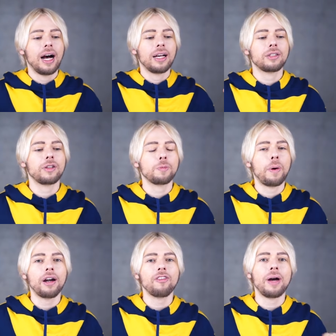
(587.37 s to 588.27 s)
Uh, so it's
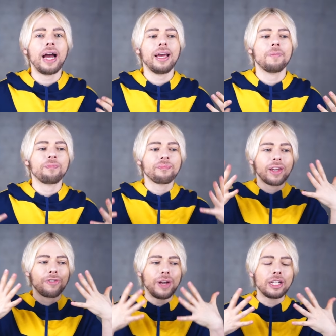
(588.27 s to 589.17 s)
part of my
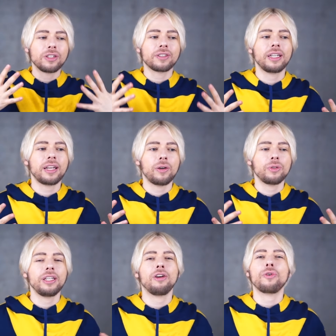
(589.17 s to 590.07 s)
facial skincare
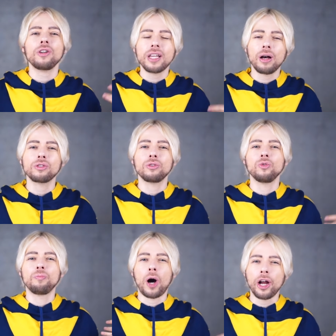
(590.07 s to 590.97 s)
routine. Of course, I also
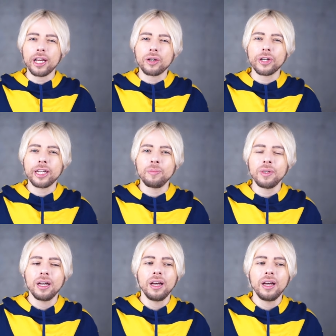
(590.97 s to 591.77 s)
do body cream,